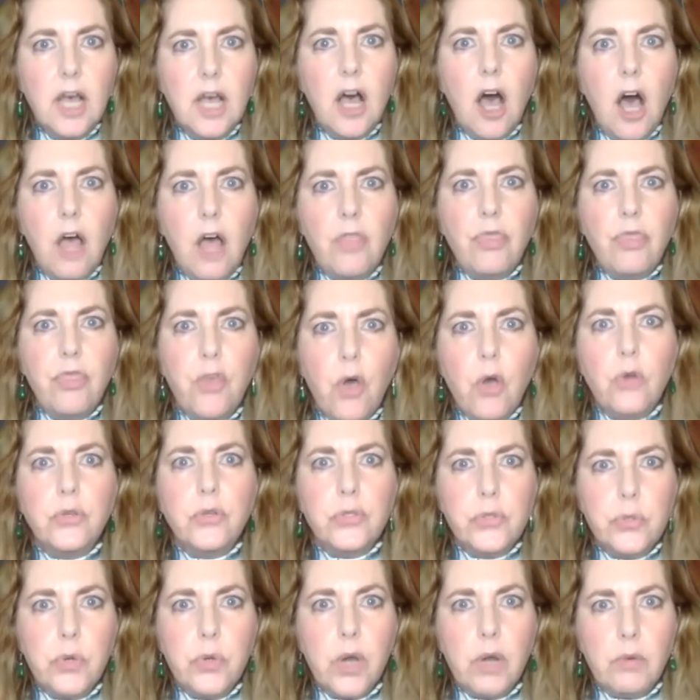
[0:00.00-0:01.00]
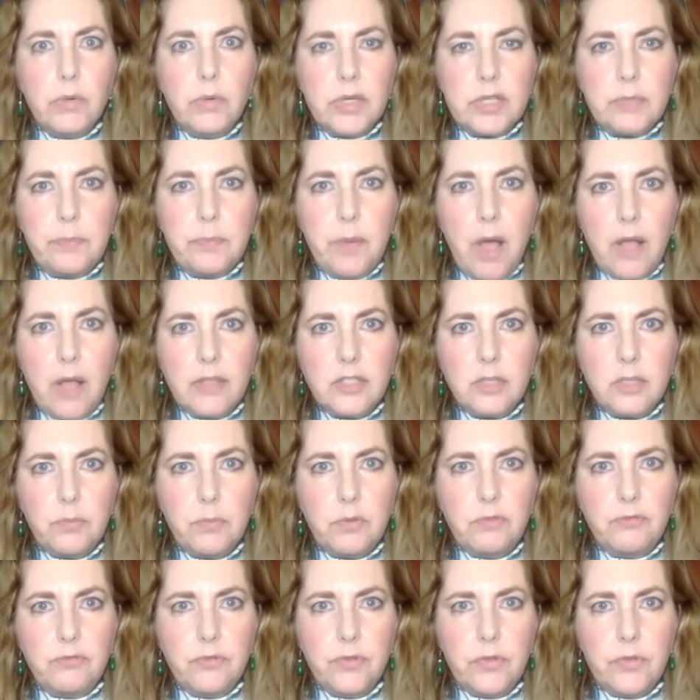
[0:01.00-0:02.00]
on those who are responsible
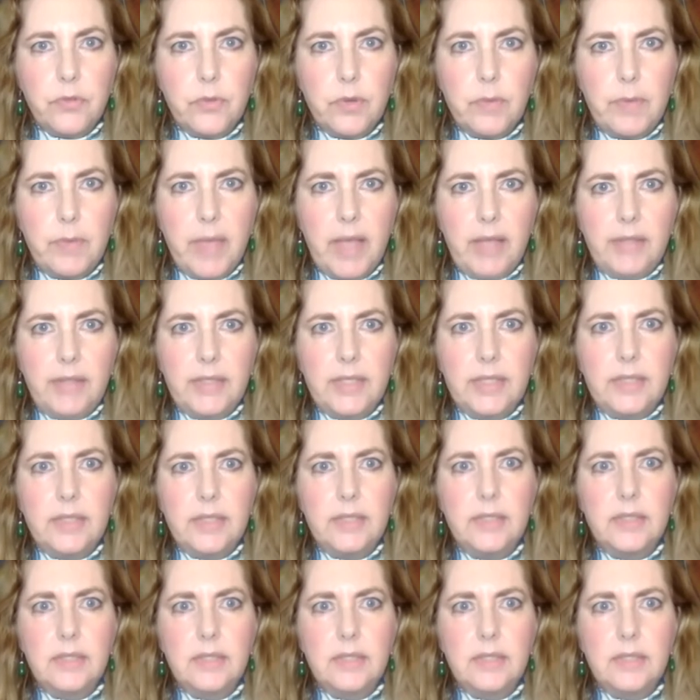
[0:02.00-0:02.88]
for the rebellion.